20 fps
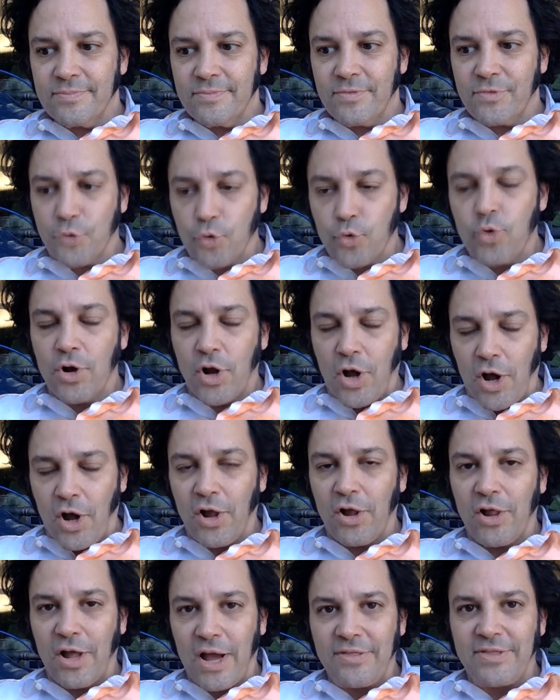through it
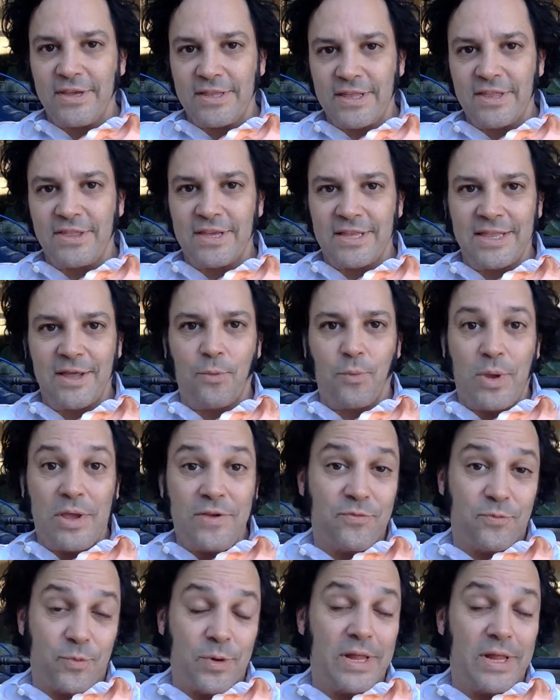all, I think the thing that
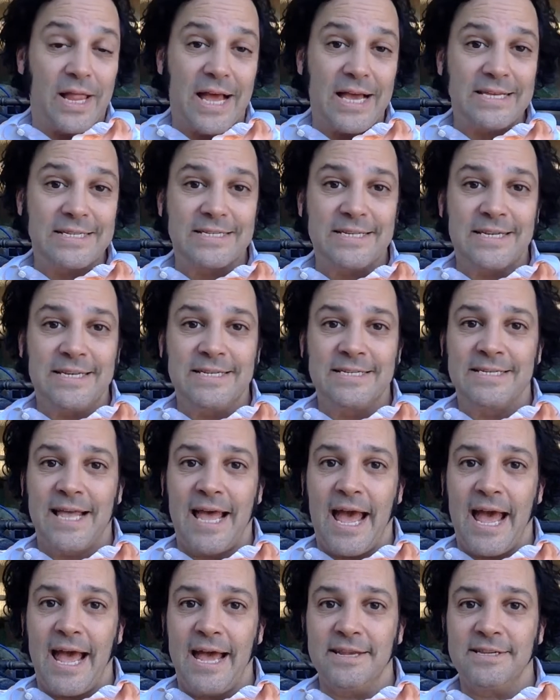we've realized is
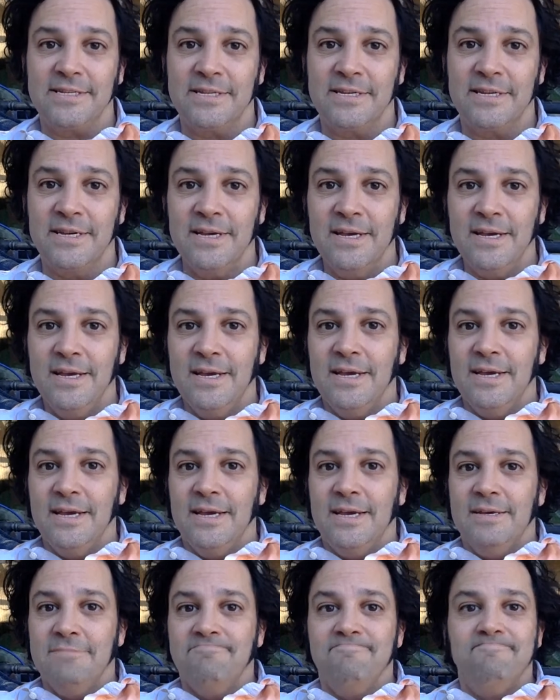that
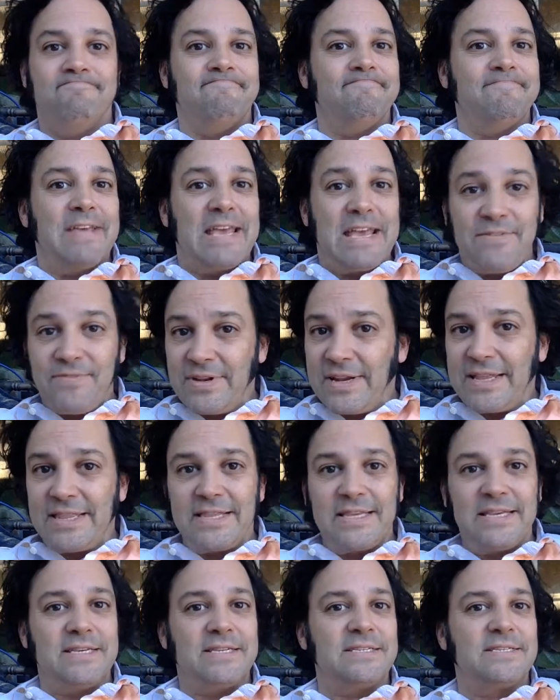even in
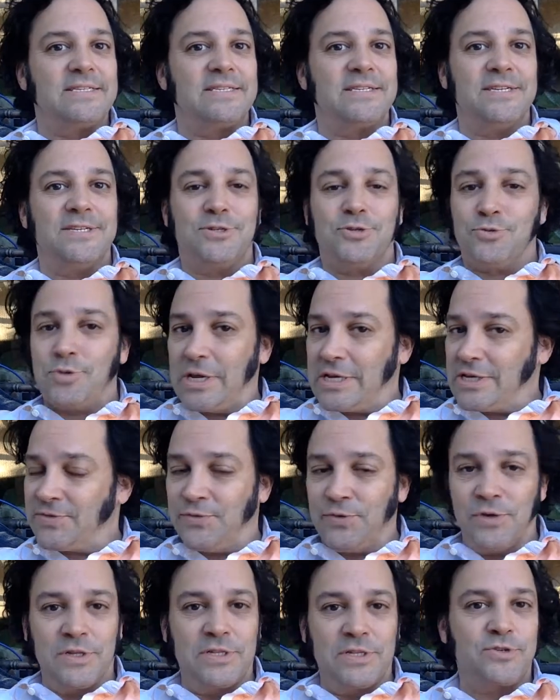these
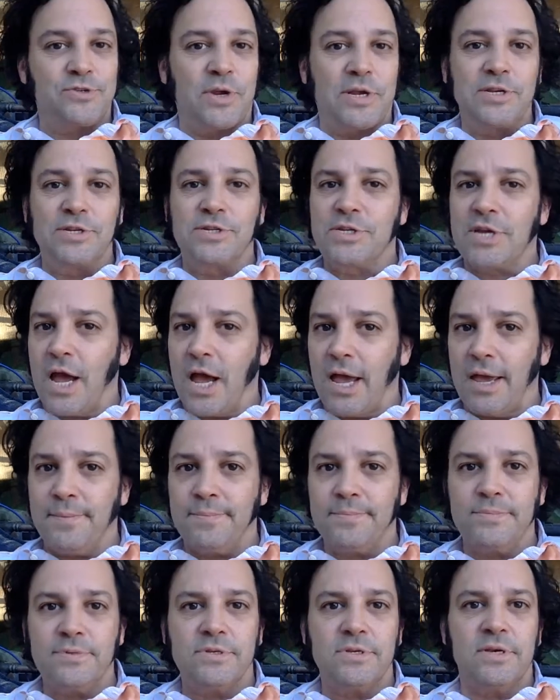stressful and strange
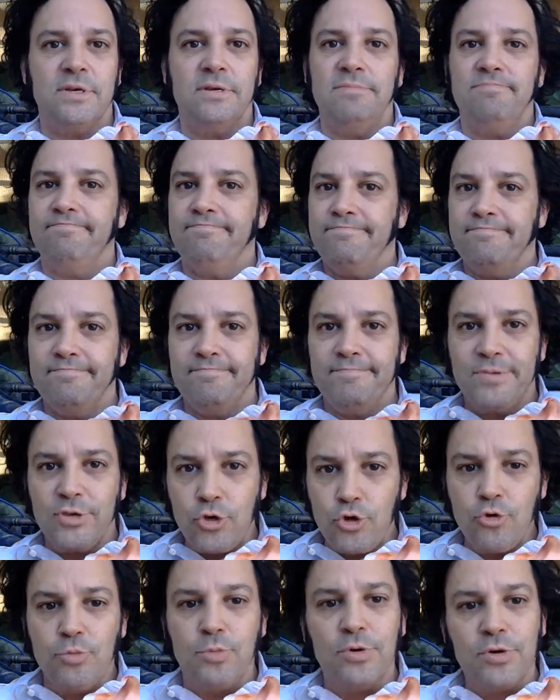times,
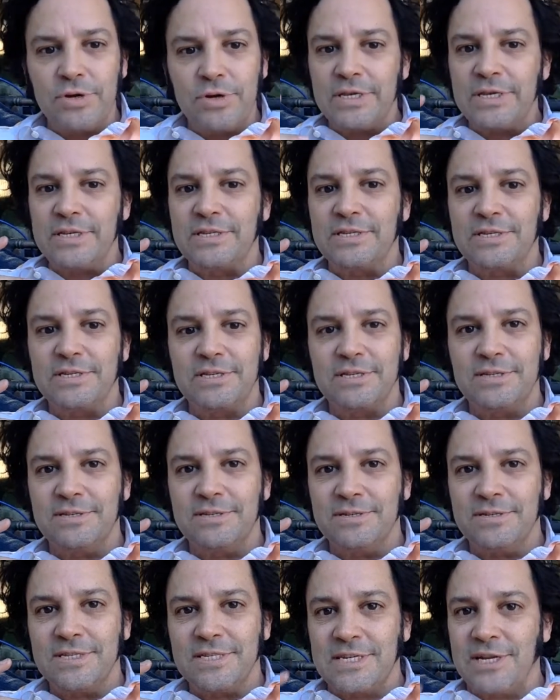humor is
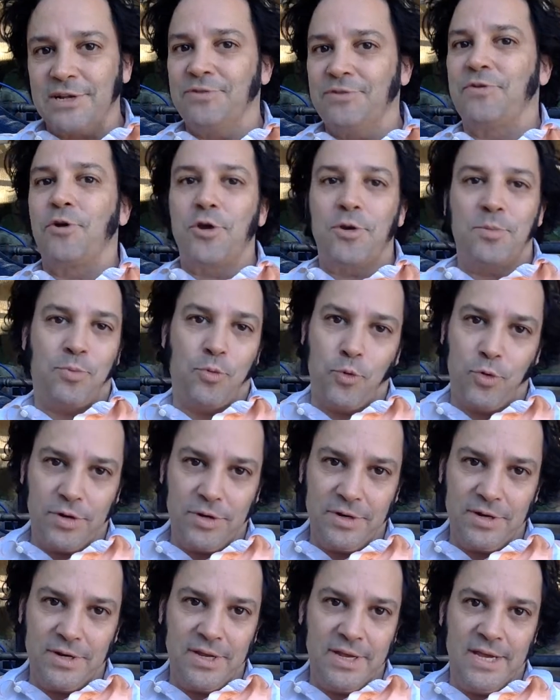still very
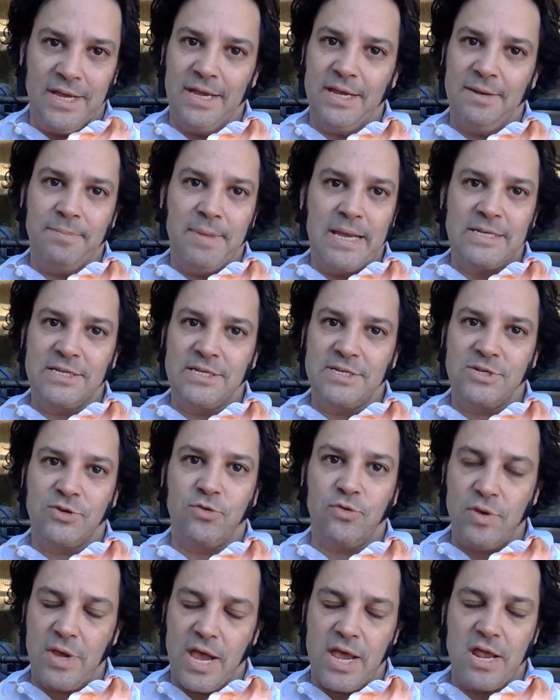important. It makes us
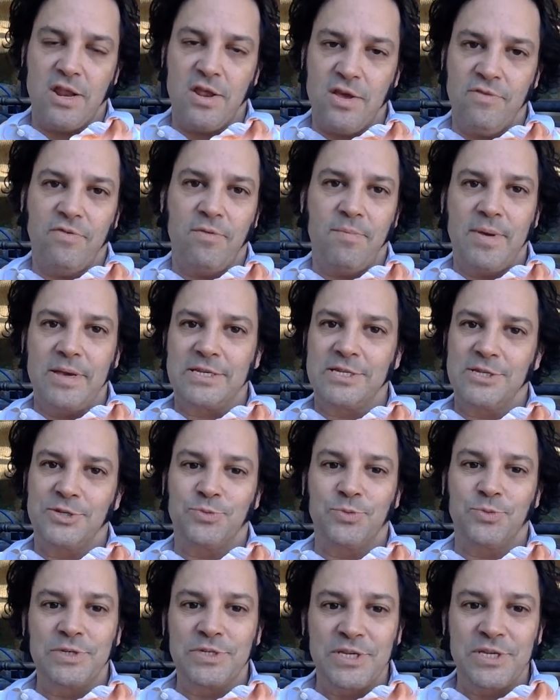creative, it makes
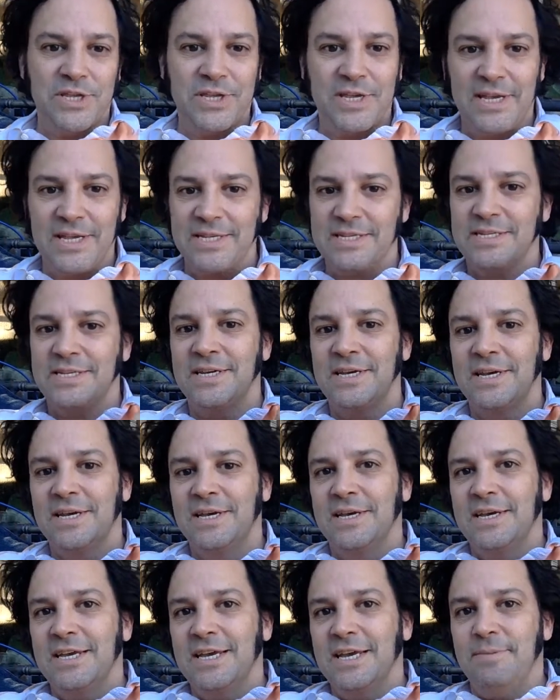us resilient,
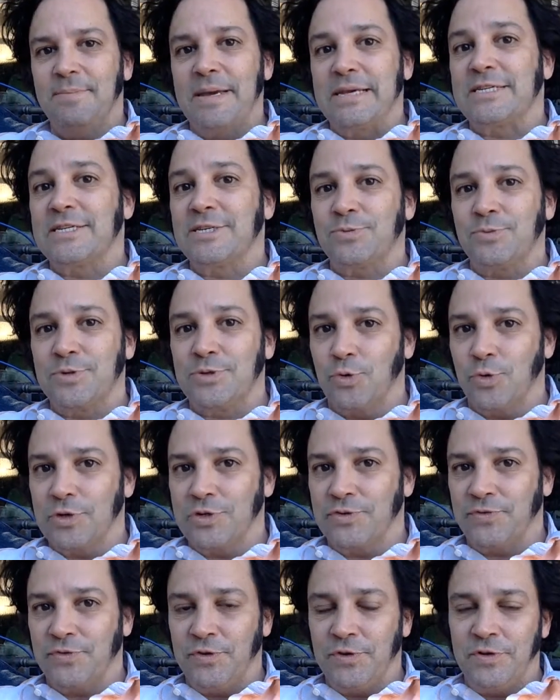it makes us
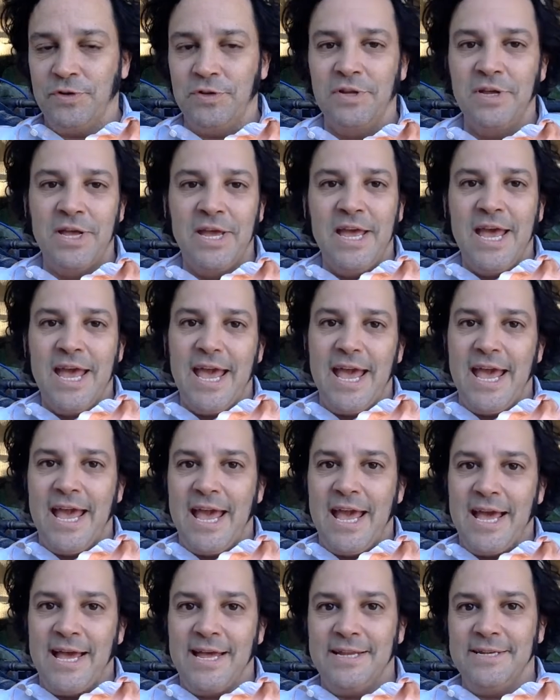resourceful.
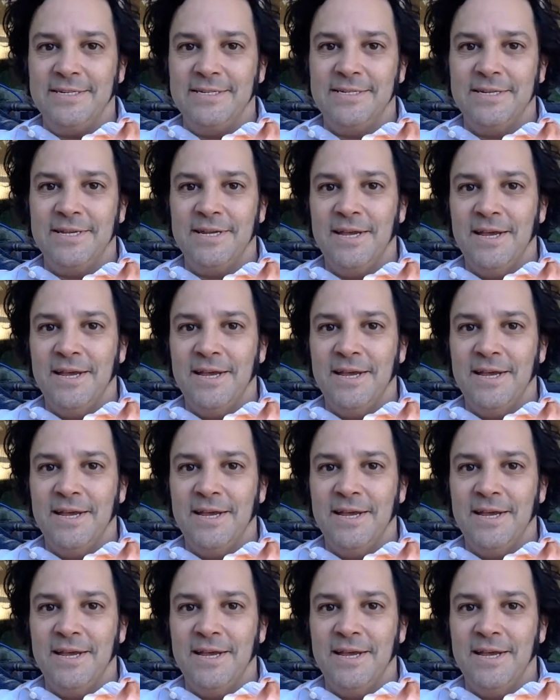And